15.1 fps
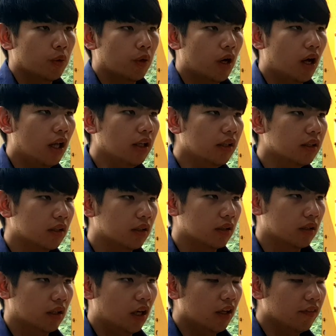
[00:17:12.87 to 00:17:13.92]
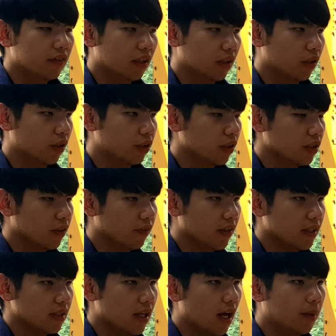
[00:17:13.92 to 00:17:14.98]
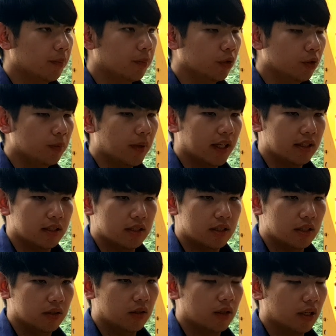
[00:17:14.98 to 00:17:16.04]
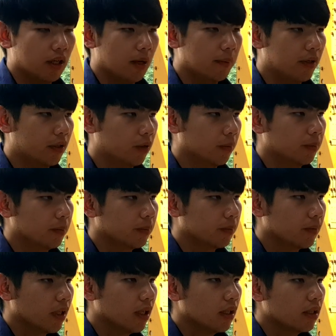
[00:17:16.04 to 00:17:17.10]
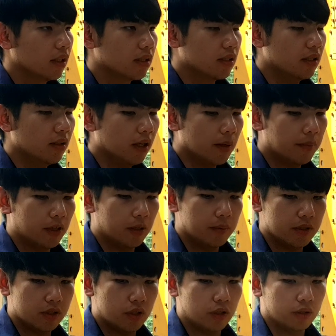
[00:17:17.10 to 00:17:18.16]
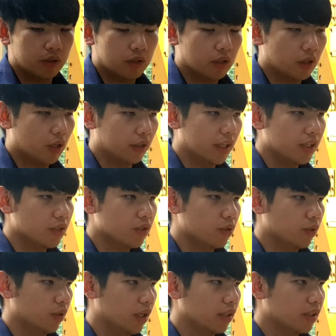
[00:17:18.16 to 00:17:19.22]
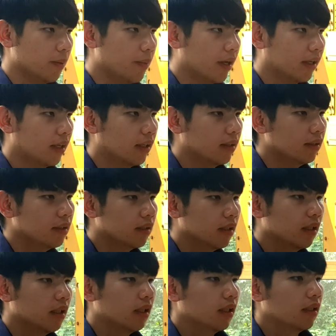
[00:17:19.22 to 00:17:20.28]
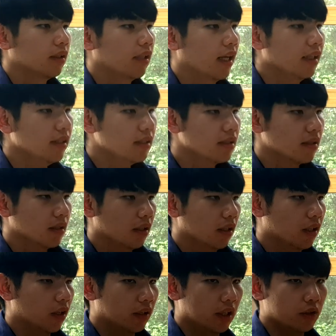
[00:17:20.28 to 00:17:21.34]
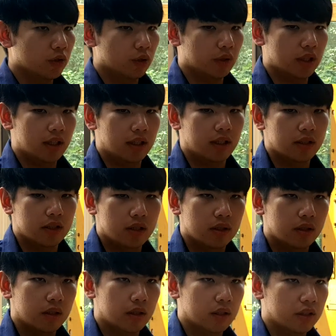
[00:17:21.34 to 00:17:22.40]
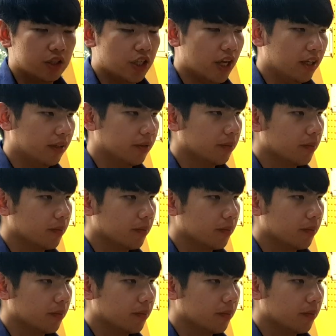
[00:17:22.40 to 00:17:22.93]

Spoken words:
all the control surface are pulled by the steel cable rope. The steel cable rope is connected to a turnbuckle, then connect to the chain.